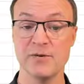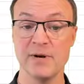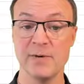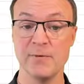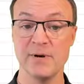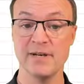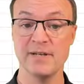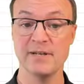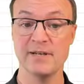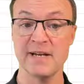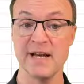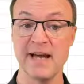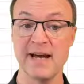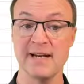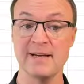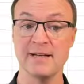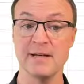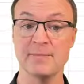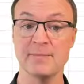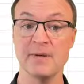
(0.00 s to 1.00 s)
So I wanted
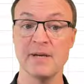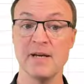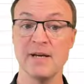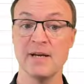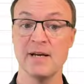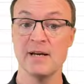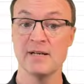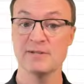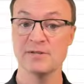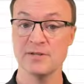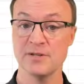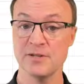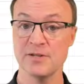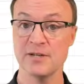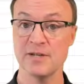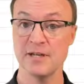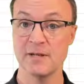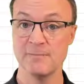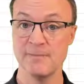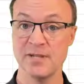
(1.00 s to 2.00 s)
to add up
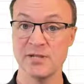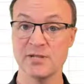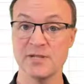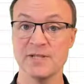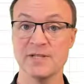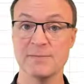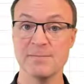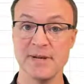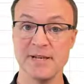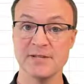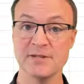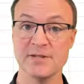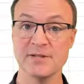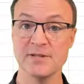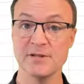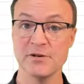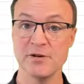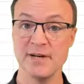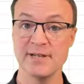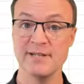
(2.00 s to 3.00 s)
certain commissions
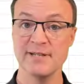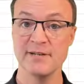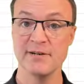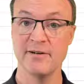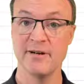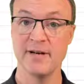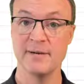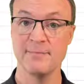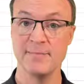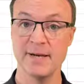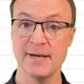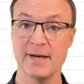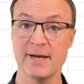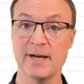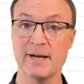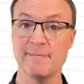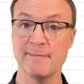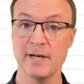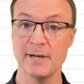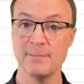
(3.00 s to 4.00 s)
based on the criteria I
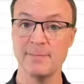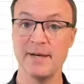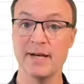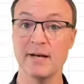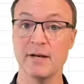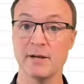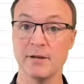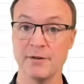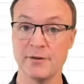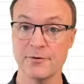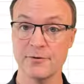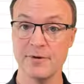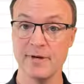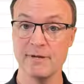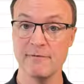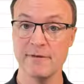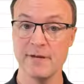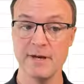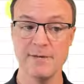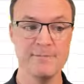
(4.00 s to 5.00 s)
pick, and I'm going to pick
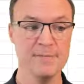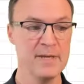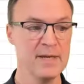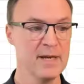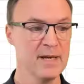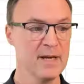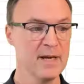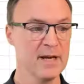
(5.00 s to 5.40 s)
three of them.